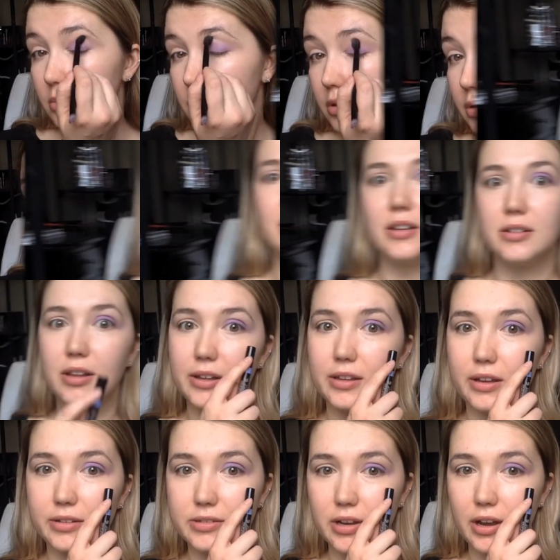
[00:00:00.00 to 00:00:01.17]
Now that
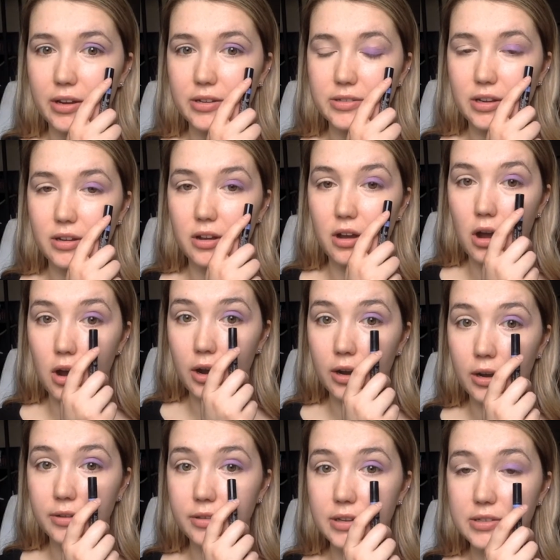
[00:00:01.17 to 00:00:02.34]
Lilac Sky is
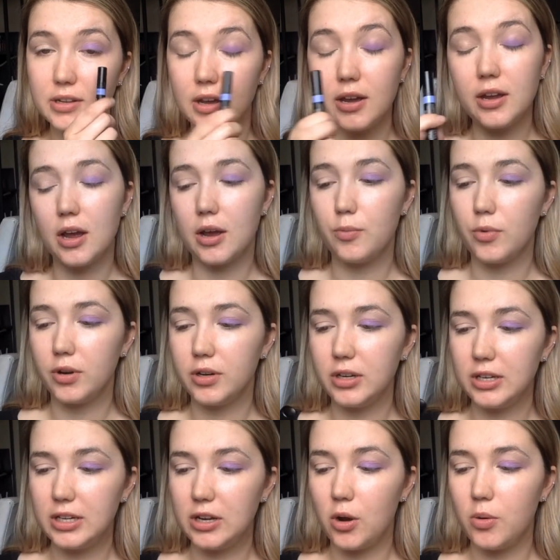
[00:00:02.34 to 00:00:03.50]
on this eye, I want to
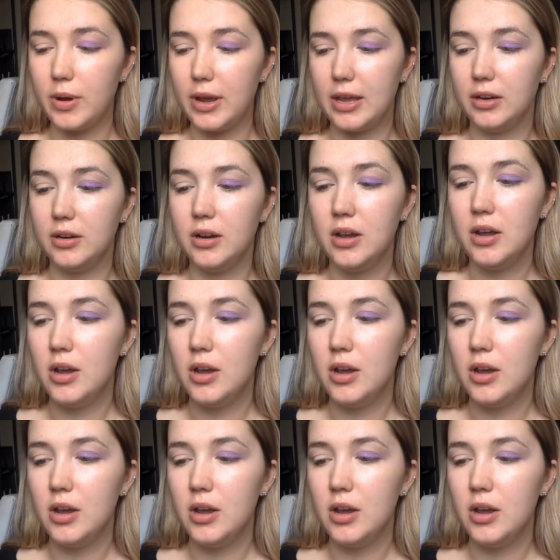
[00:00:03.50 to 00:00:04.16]
go in